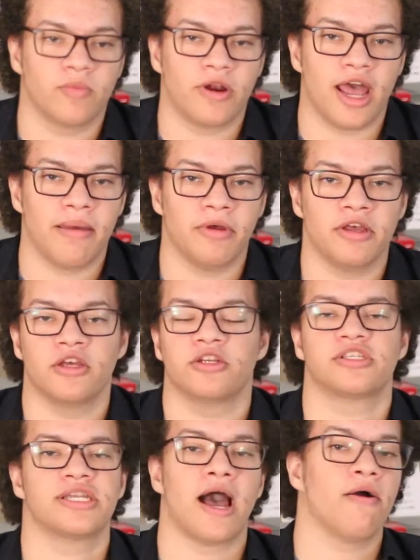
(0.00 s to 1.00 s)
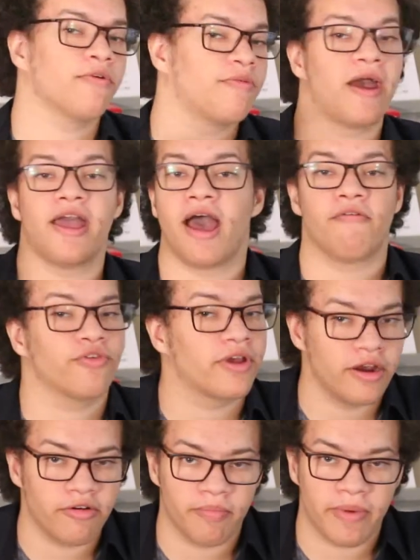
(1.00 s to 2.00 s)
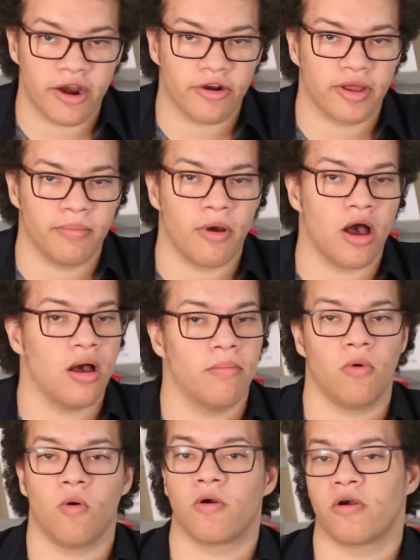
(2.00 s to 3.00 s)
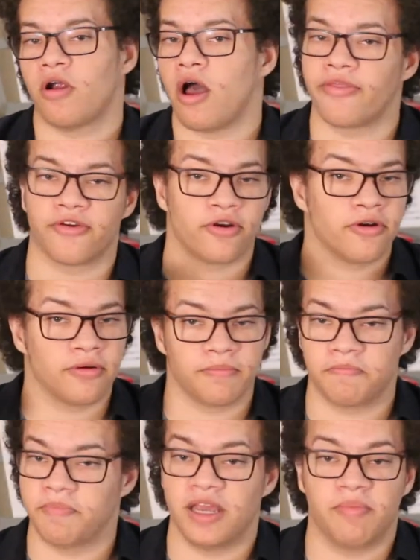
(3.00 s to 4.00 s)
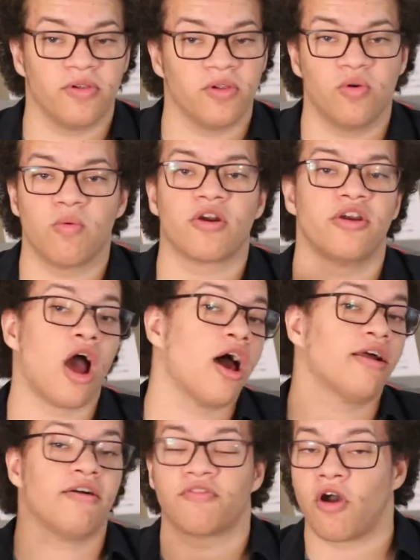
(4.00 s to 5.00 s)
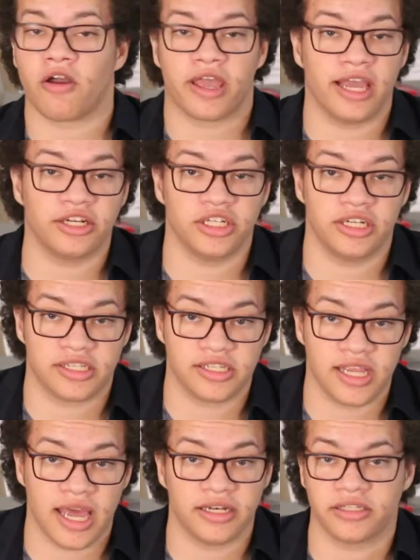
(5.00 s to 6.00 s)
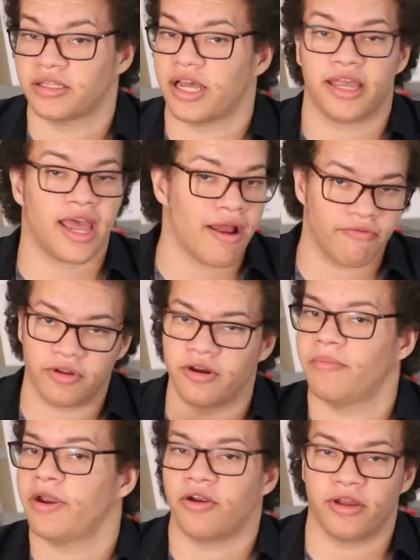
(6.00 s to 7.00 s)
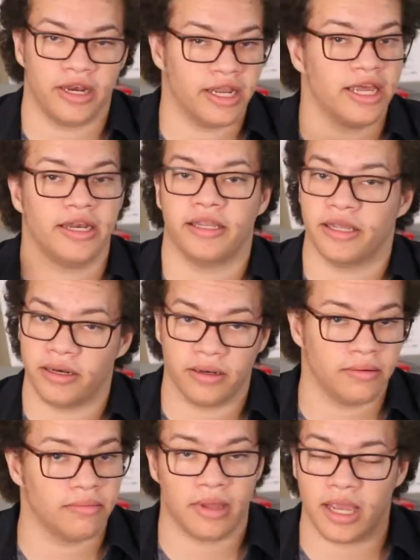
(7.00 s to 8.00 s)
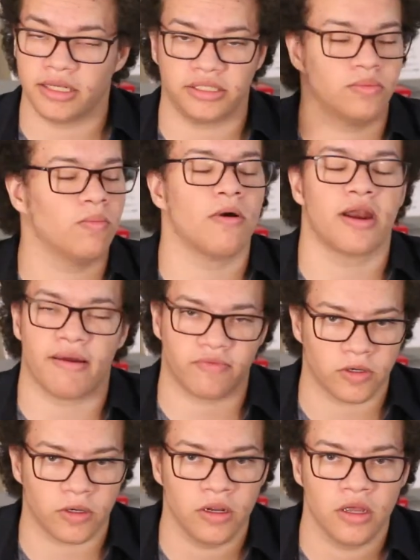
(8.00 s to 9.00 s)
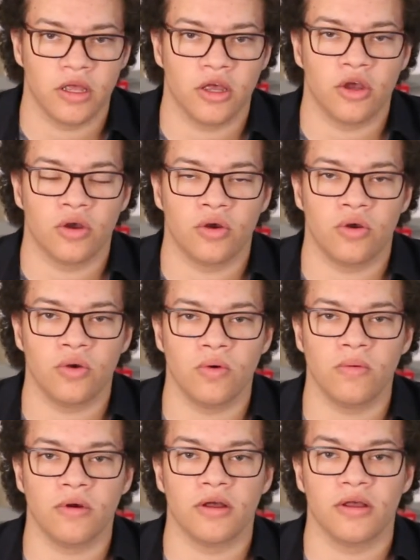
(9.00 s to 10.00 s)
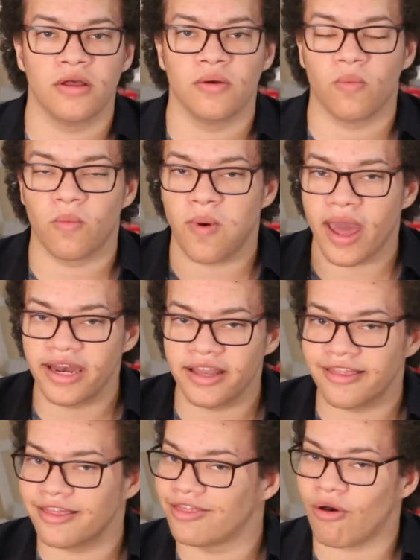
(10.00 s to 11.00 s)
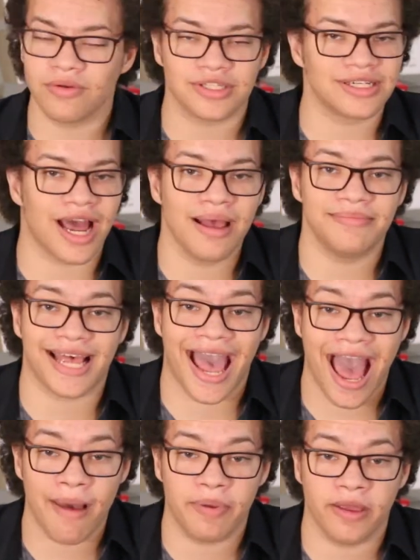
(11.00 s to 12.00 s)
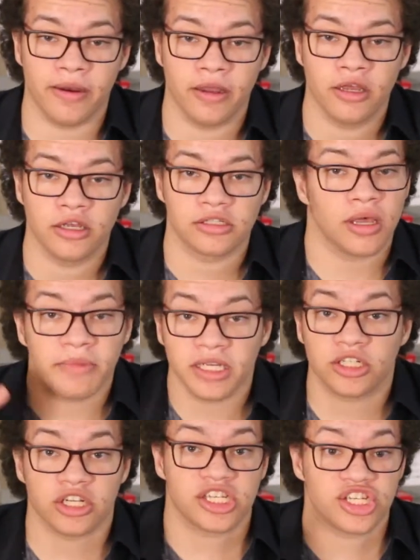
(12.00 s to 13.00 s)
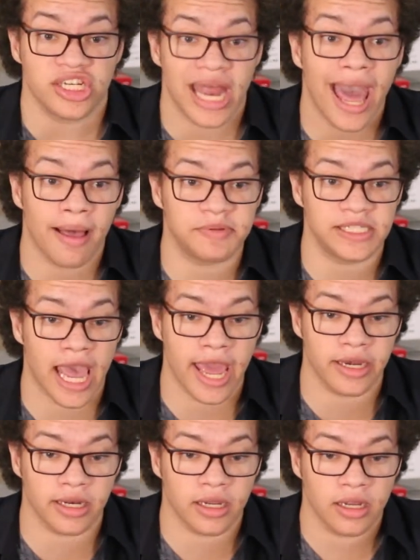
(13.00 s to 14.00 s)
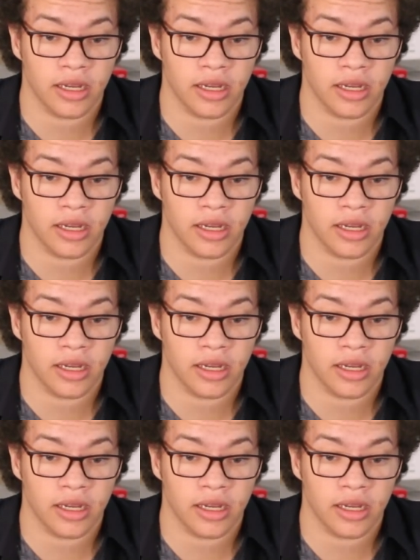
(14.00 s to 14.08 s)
when I'm just out with my African American mom or other people who are not of Caucasian descent, like African American, Indian, Asian, whatever, who, when those times happen, something just snaps and